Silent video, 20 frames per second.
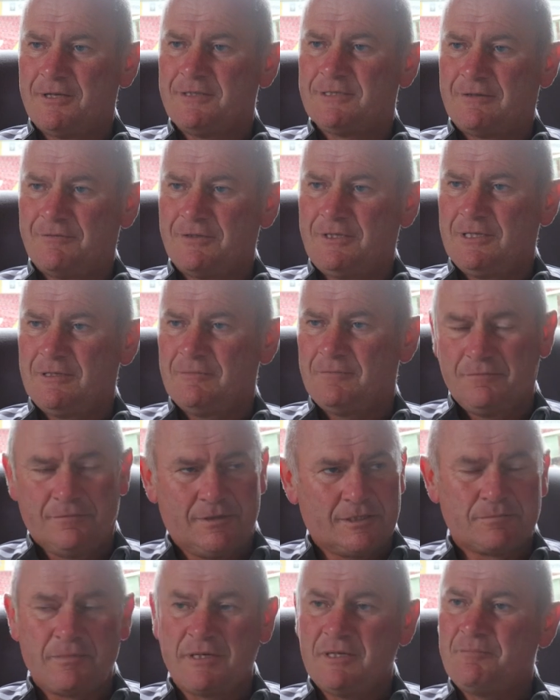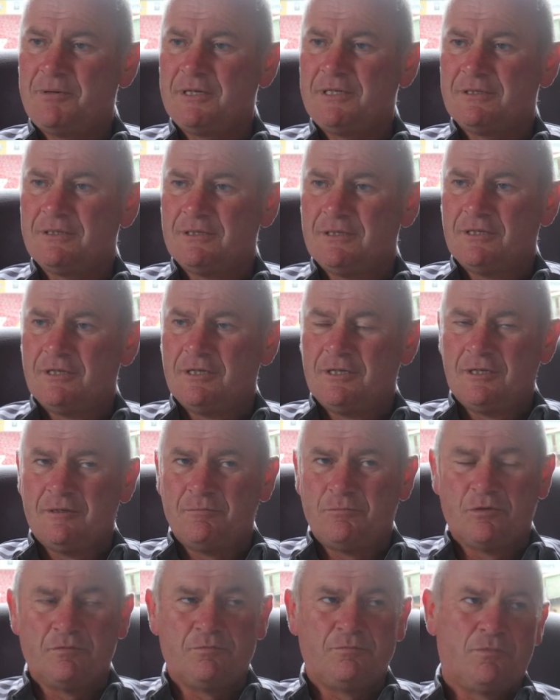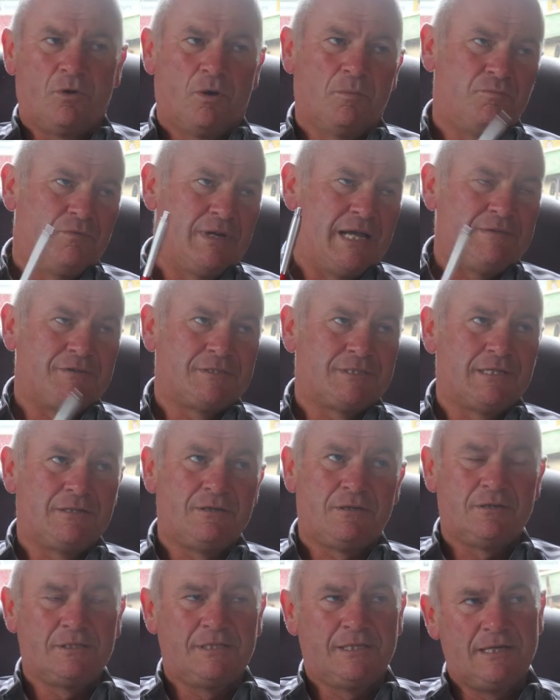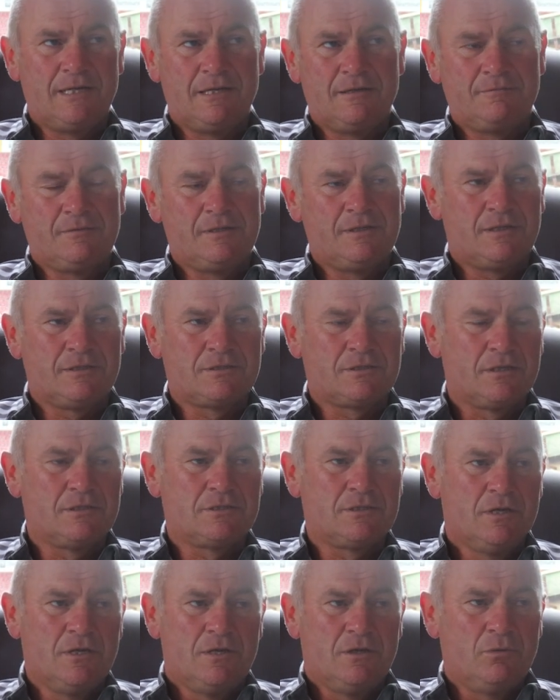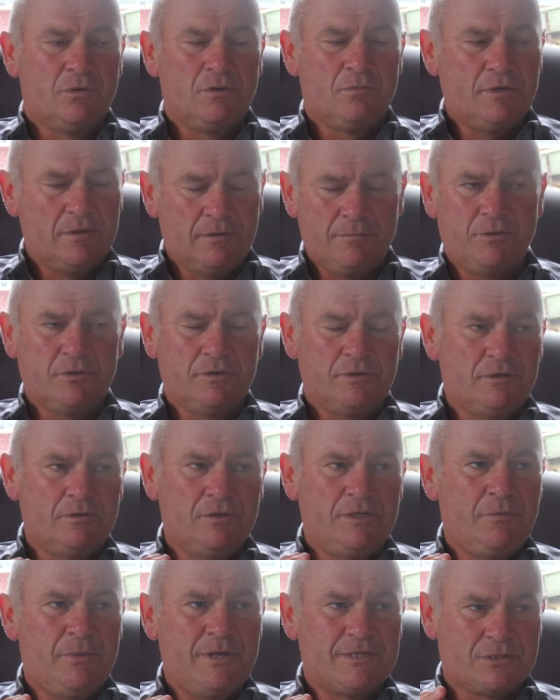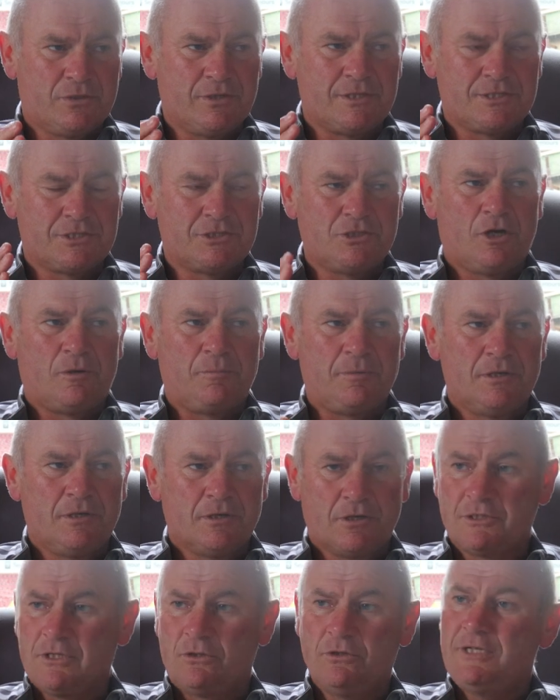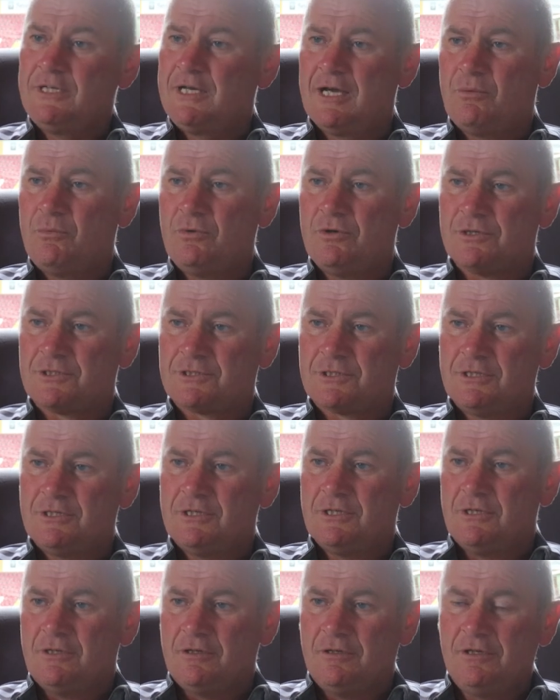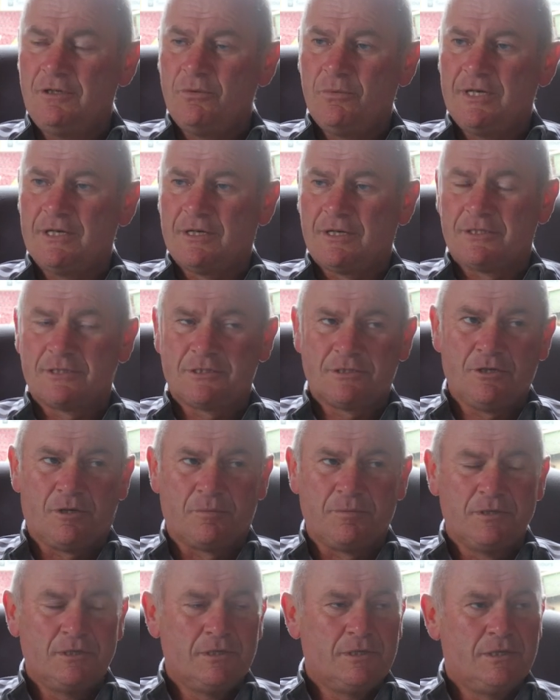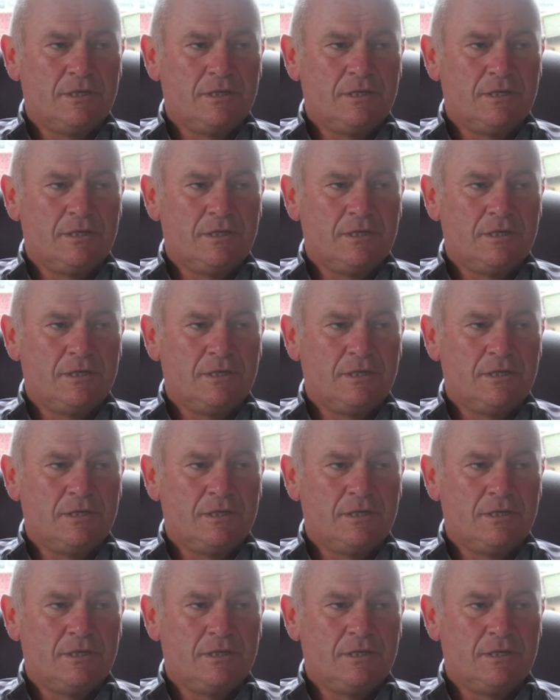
penalties every game. That's my opinion. But up there, they're saying, oh, yeah, you know, it's but the only way it's going to stop, because it'll only get worse, the only way you're going to stop,